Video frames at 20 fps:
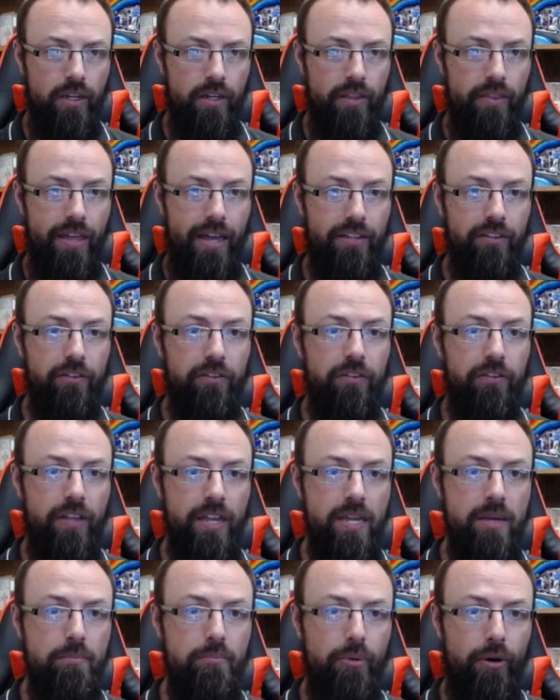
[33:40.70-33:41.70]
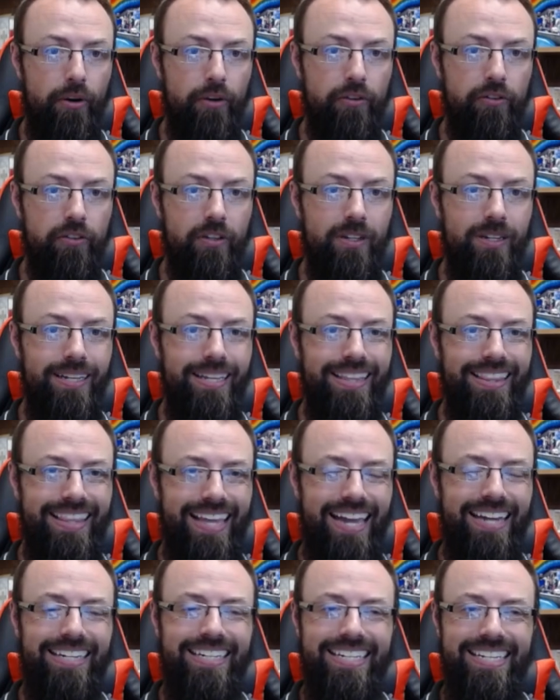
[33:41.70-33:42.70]
that same person
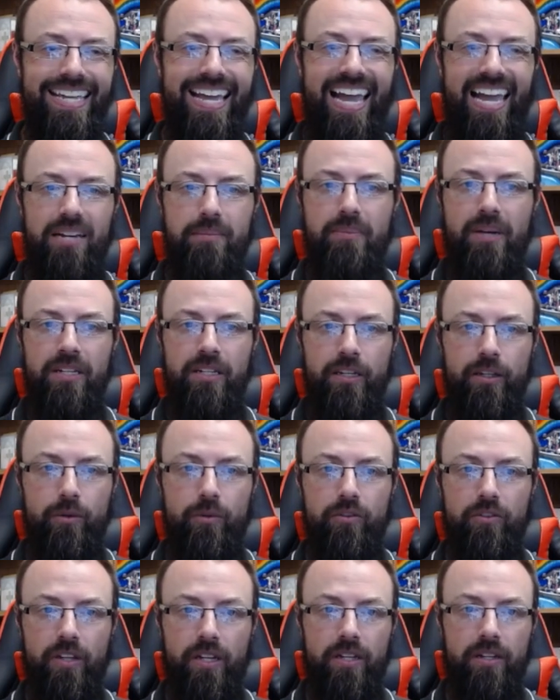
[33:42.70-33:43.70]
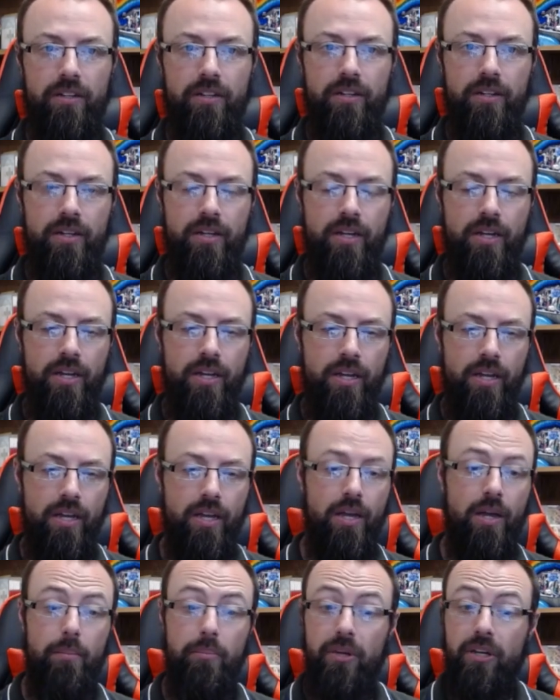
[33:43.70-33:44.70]
that he had been using.
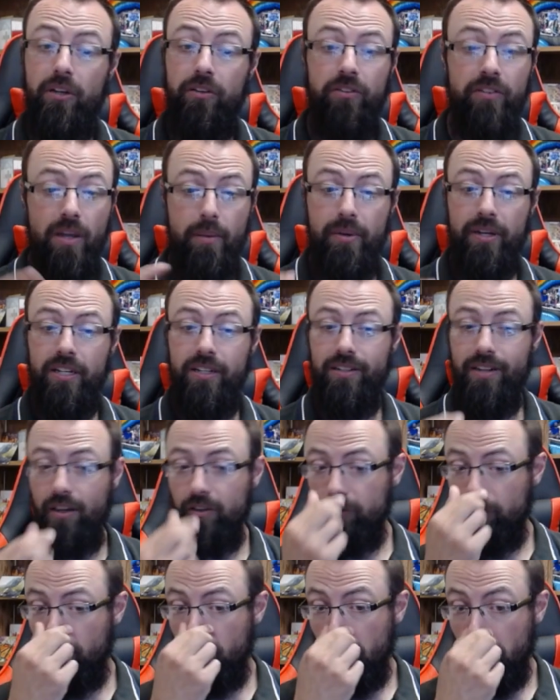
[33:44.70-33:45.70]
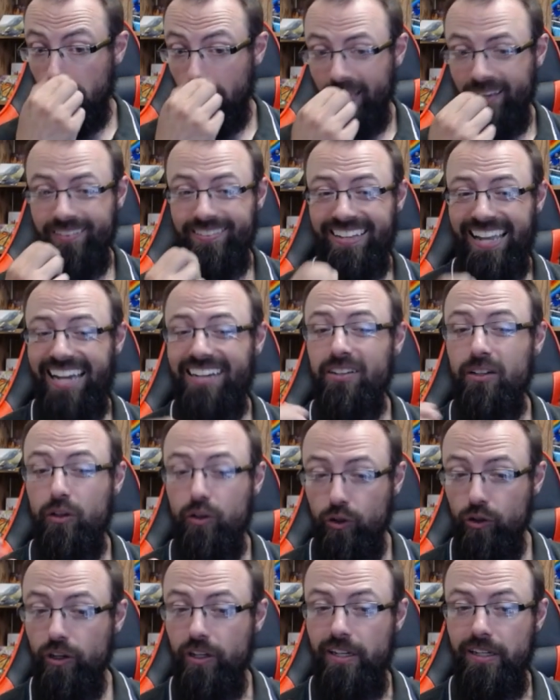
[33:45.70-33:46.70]
Because Nebuchadnezzar is not
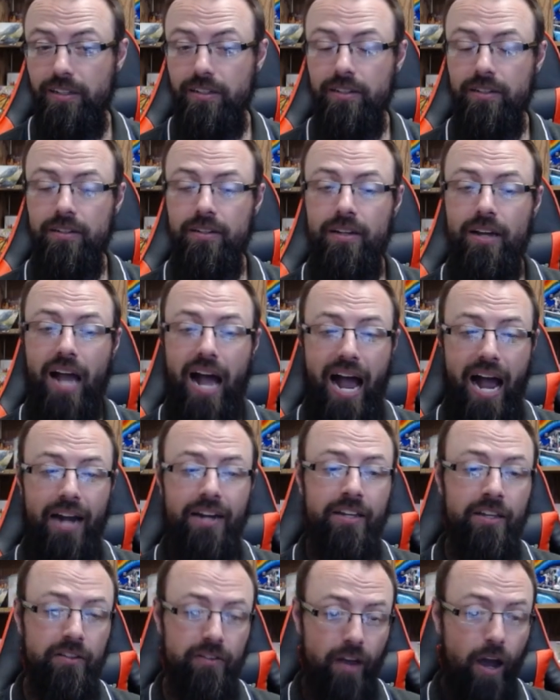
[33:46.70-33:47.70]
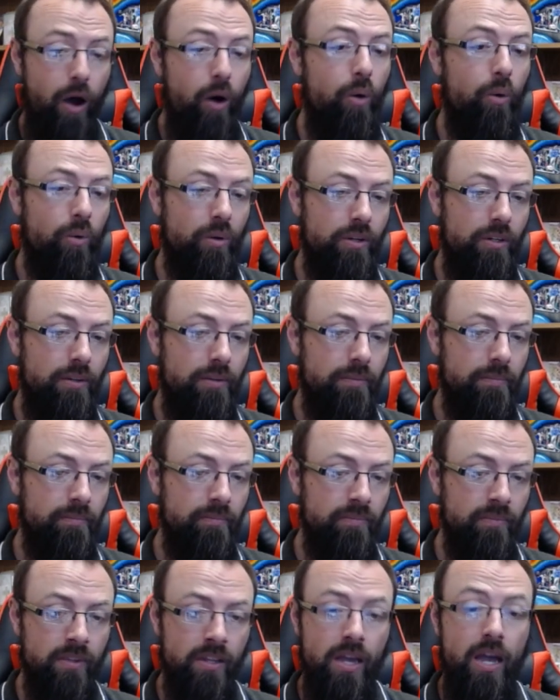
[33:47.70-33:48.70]
good on his own,
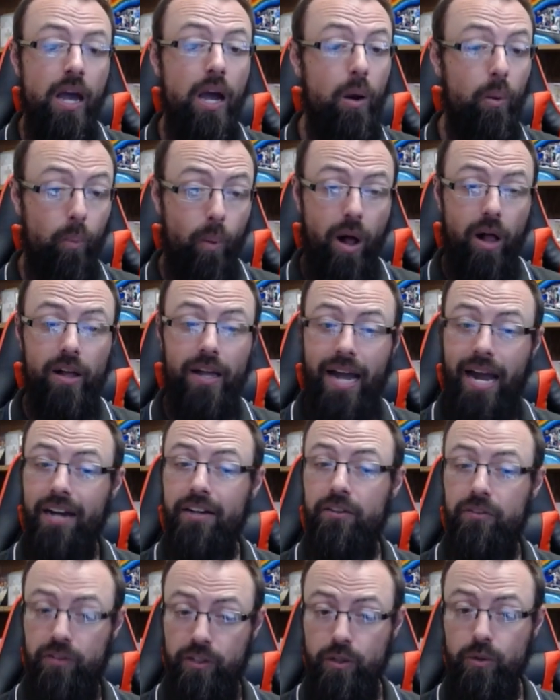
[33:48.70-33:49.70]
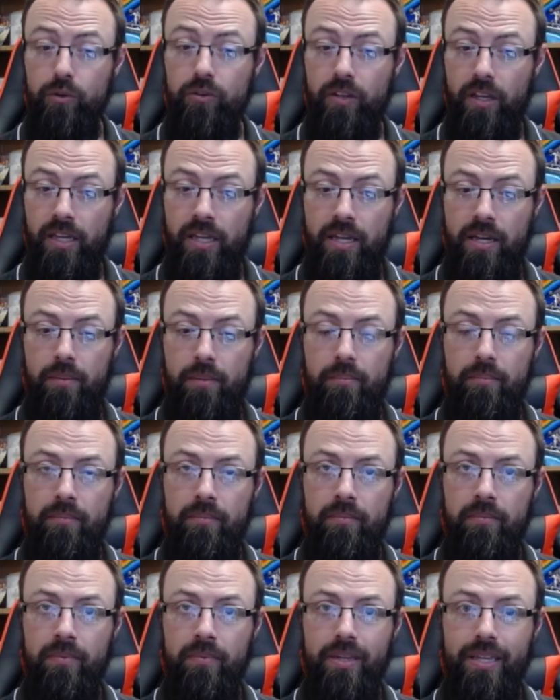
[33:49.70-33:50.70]
while God is using him,
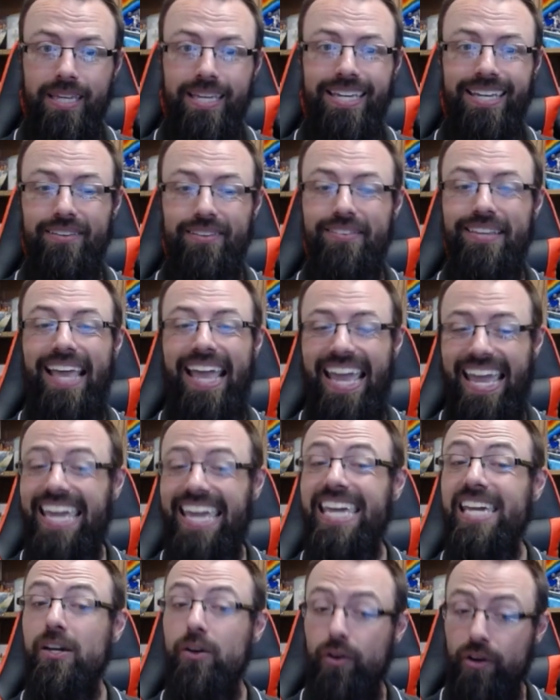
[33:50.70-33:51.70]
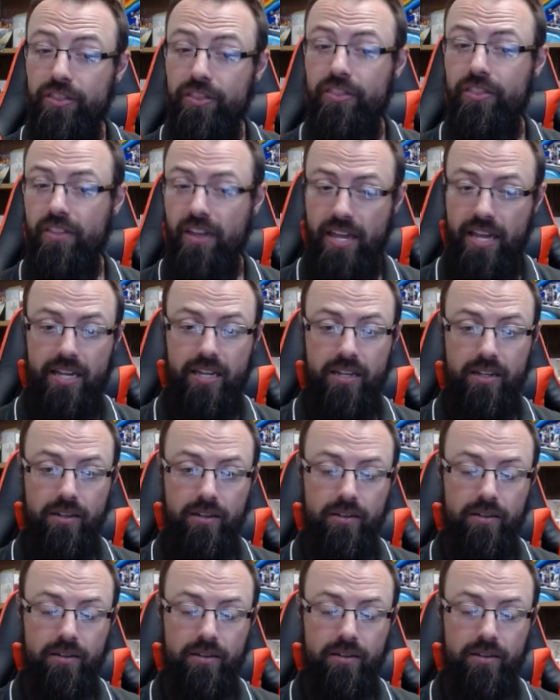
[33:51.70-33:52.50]
he is a good thing.